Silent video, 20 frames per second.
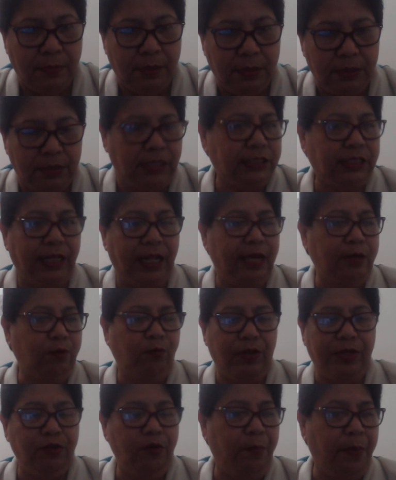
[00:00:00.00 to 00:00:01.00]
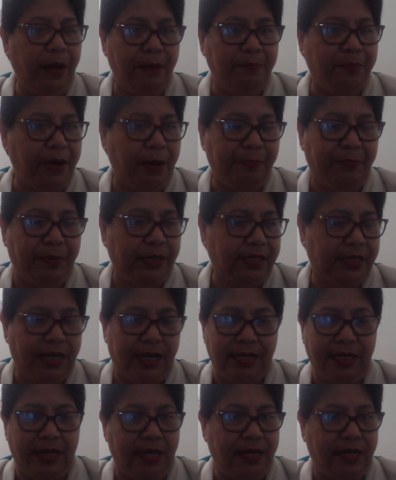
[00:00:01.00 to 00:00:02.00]
Just like when you buy property
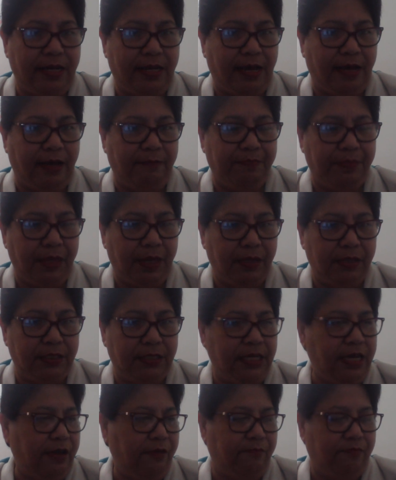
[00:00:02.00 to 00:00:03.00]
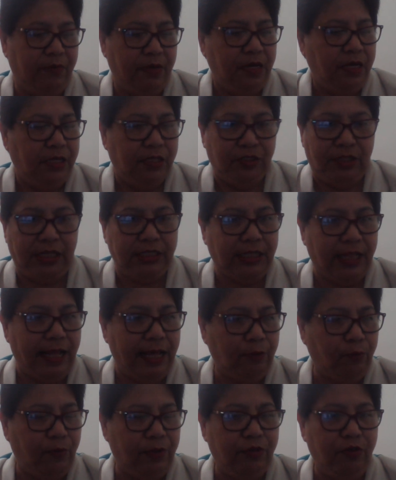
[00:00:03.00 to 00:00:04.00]
in India, Dave. Just
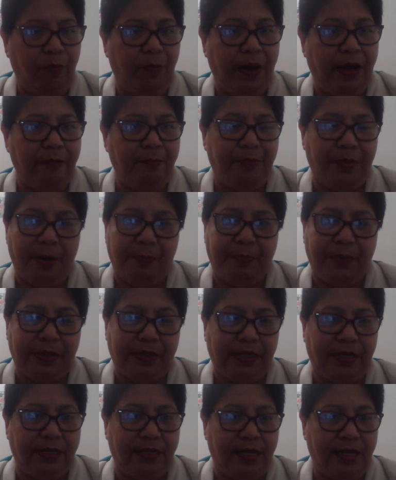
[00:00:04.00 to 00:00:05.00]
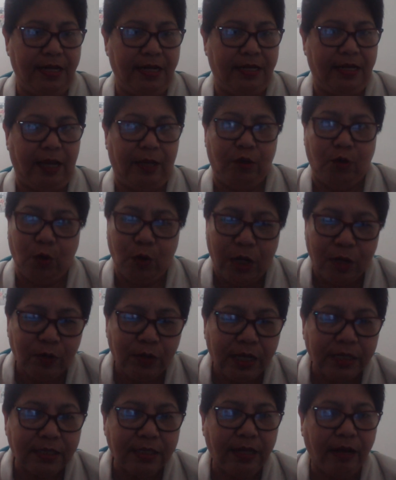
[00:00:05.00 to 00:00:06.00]
like when you buy property in India, you look
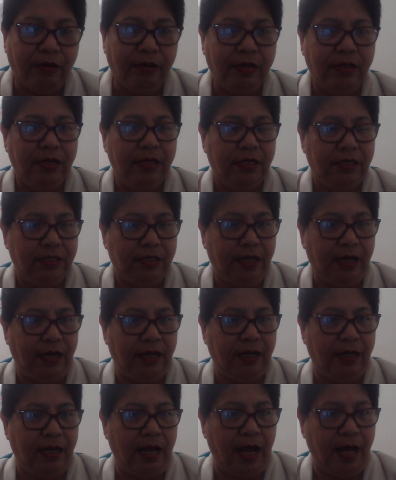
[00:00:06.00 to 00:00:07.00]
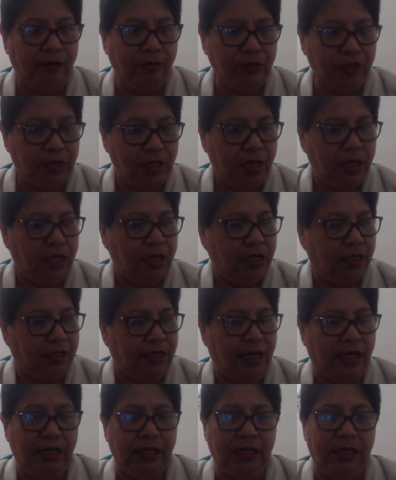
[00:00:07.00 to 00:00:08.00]
at the house,
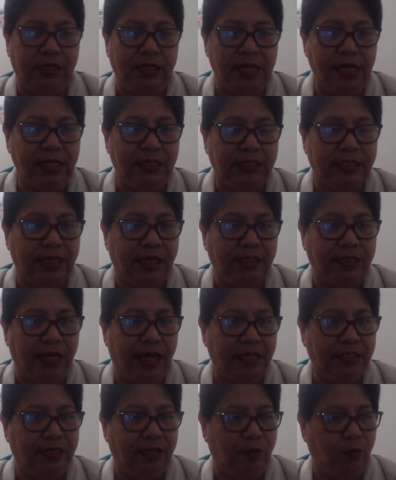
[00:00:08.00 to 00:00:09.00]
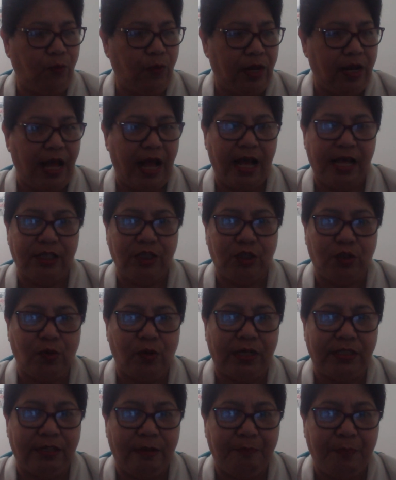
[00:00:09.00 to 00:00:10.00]
the real estate agent will ask you
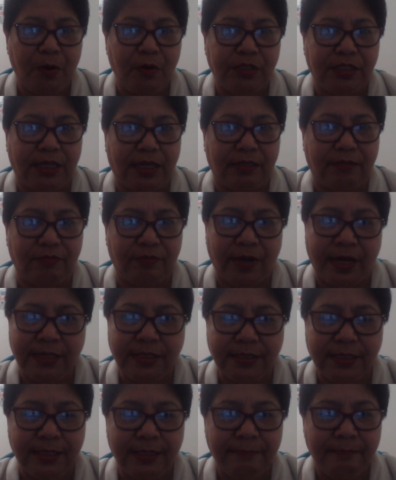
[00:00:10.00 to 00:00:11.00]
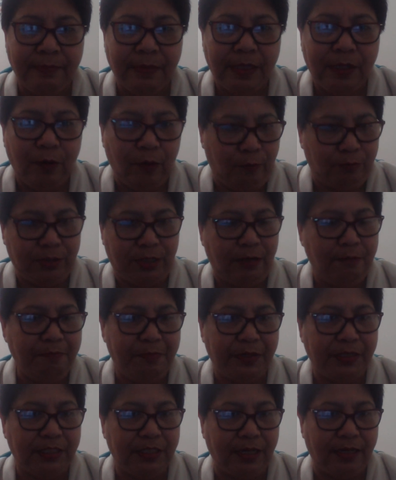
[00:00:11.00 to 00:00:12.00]
a deposit, right? Of
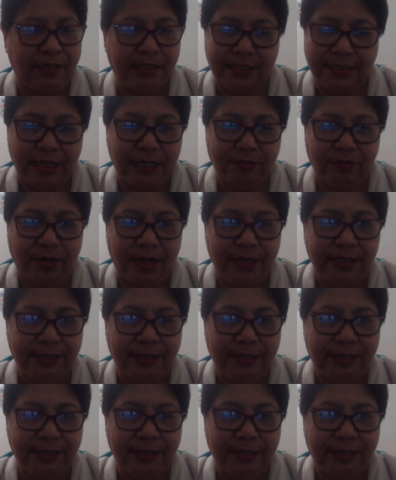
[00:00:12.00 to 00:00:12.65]
10%, is that right?